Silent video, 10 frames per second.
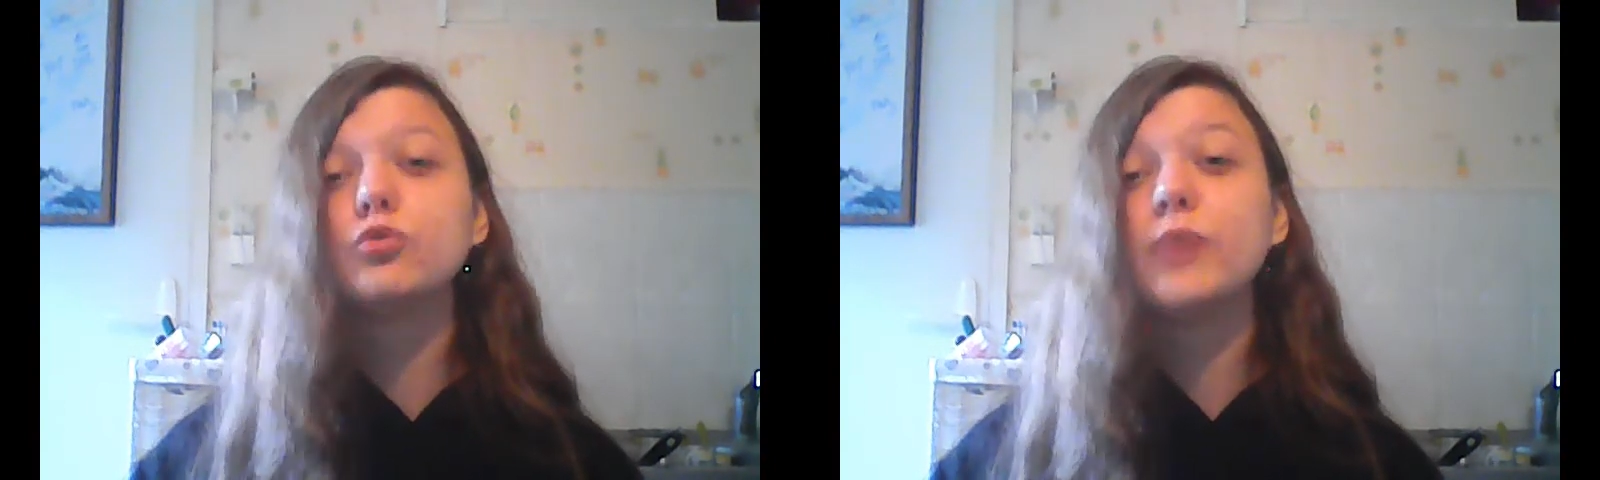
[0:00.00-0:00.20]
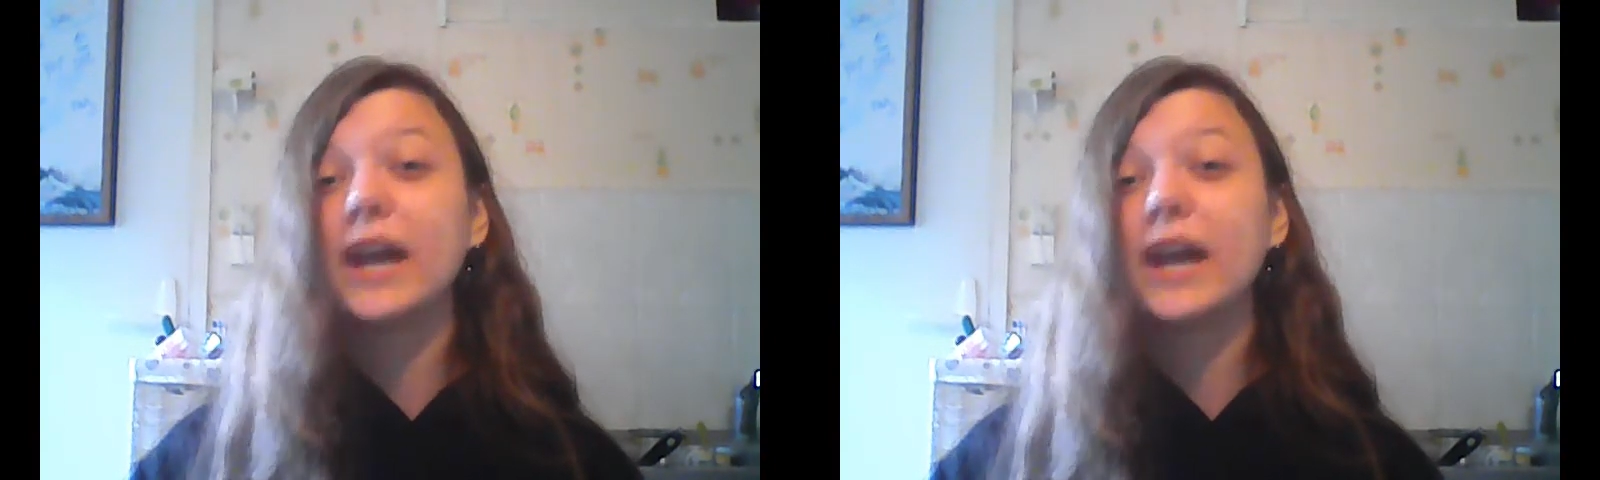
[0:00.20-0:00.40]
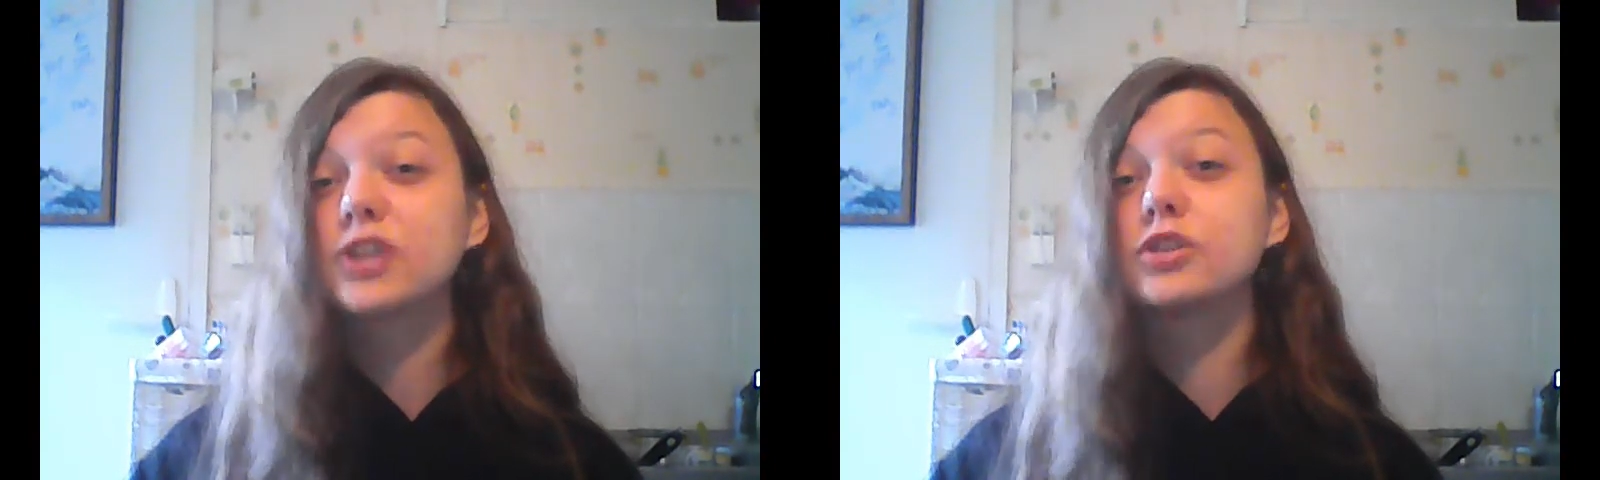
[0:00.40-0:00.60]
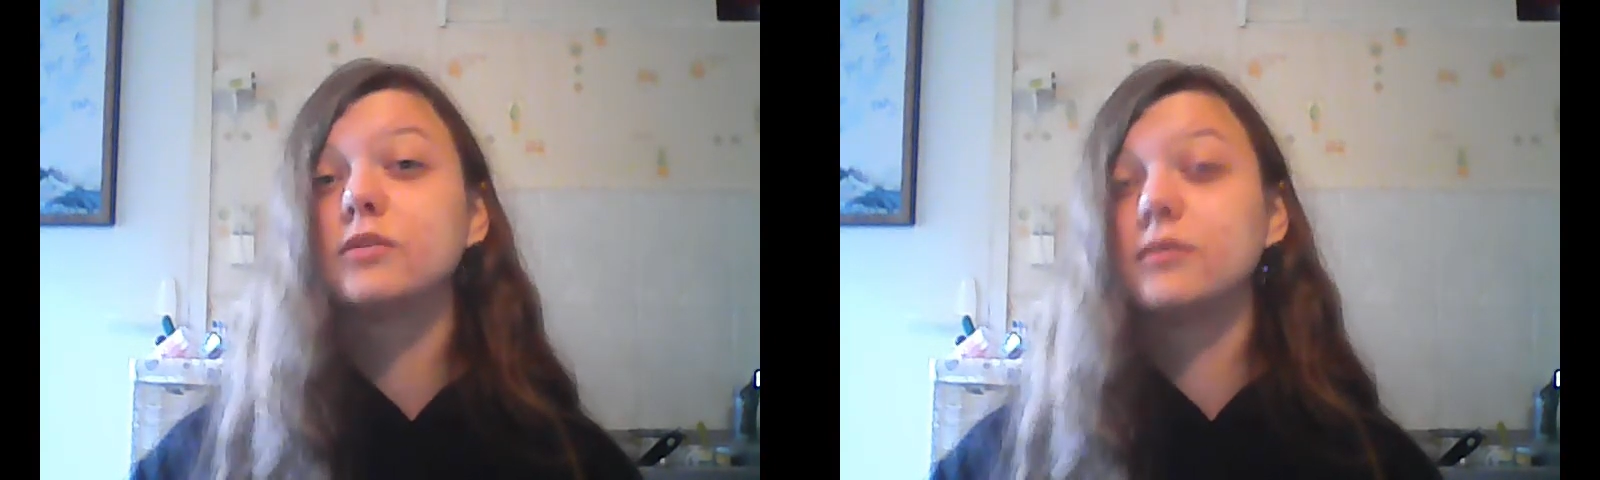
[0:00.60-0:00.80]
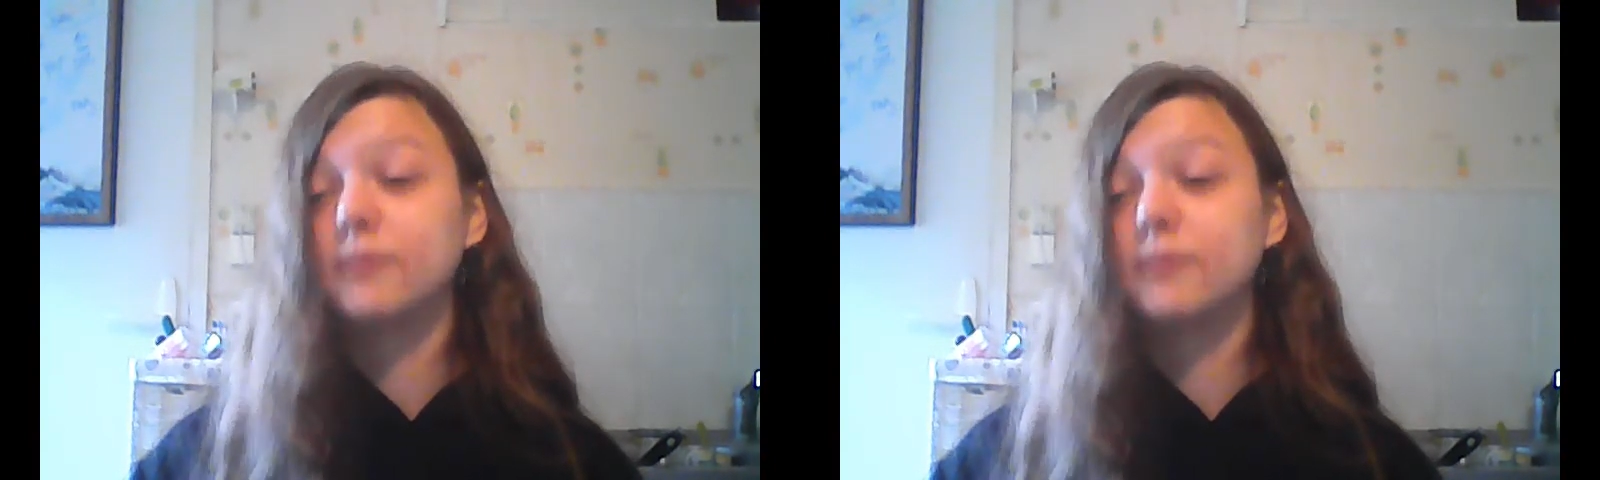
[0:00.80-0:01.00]
reaction
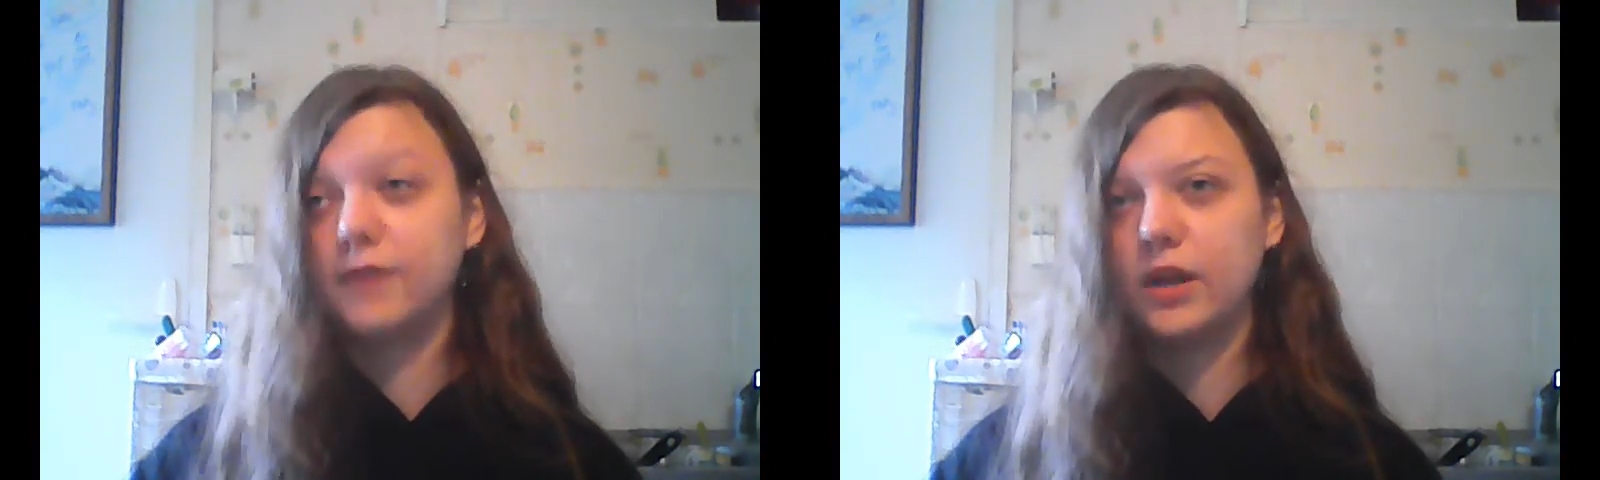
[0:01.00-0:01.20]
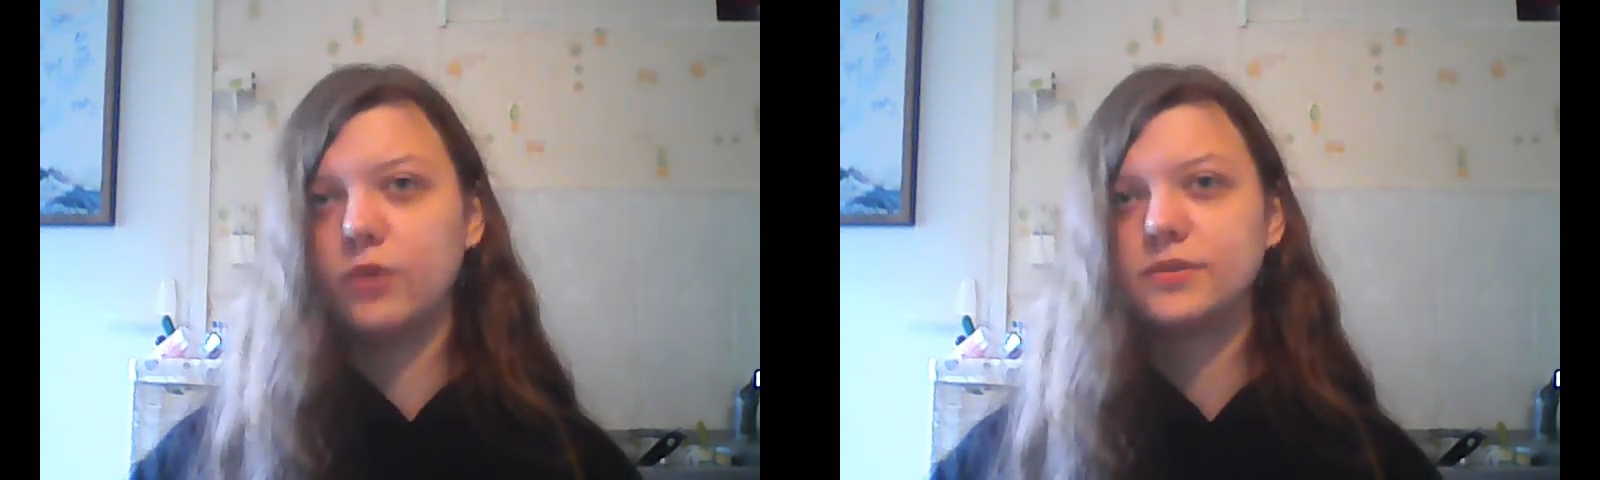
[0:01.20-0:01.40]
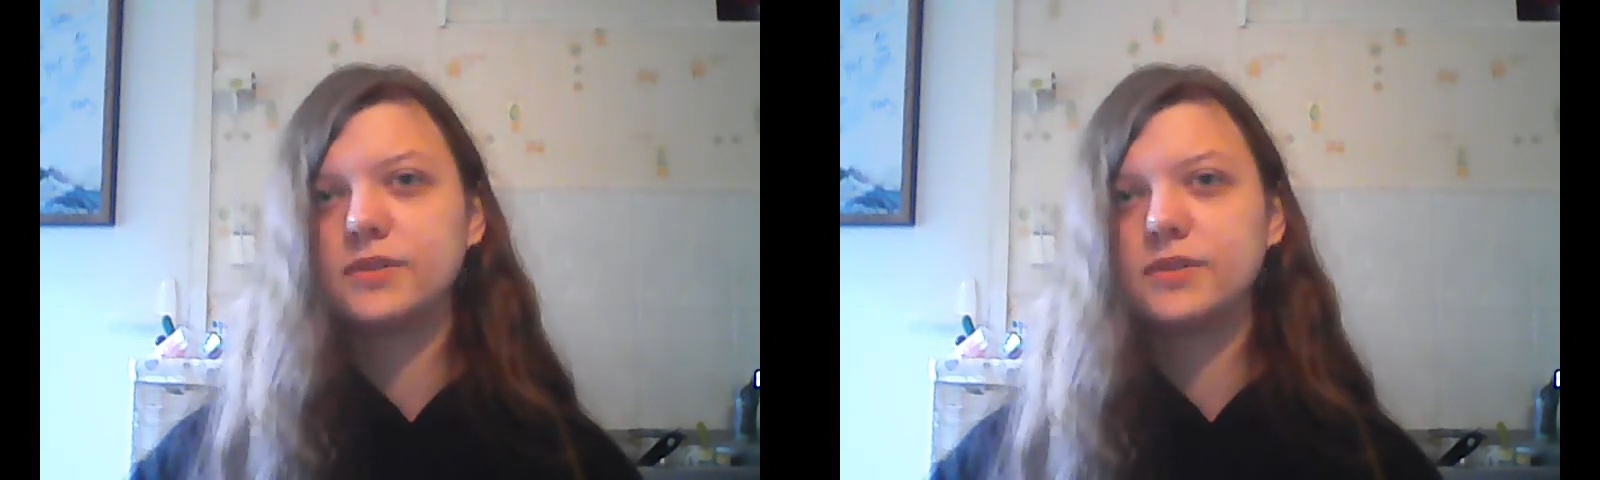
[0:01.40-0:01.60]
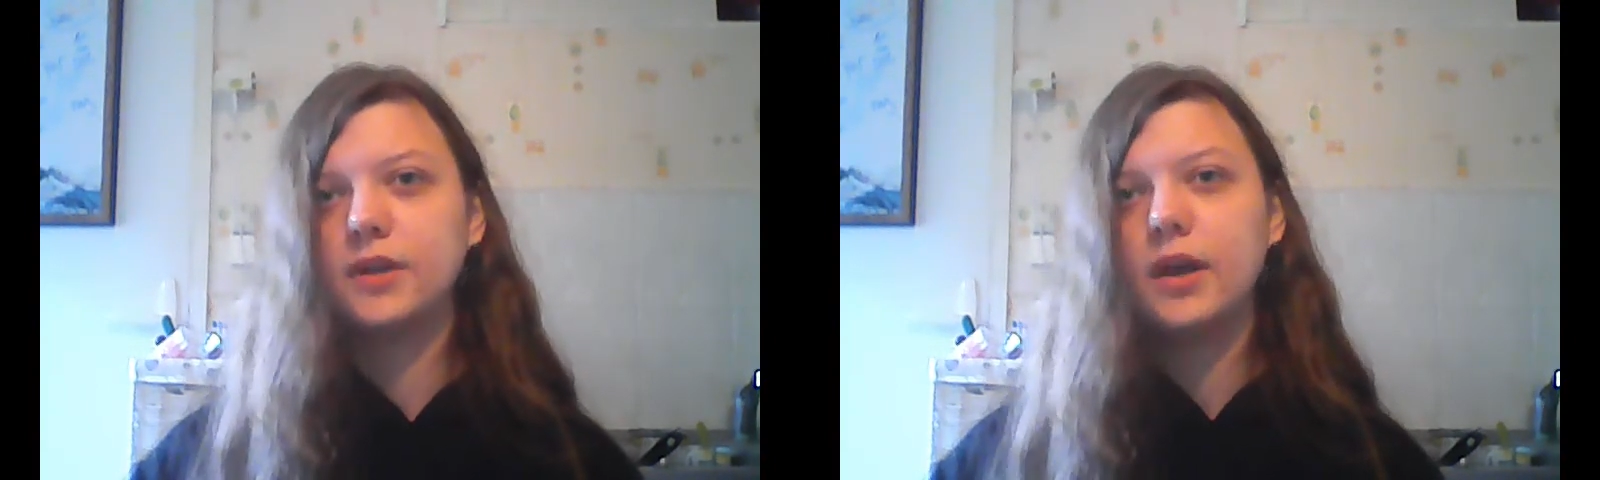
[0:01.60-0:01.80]
videos.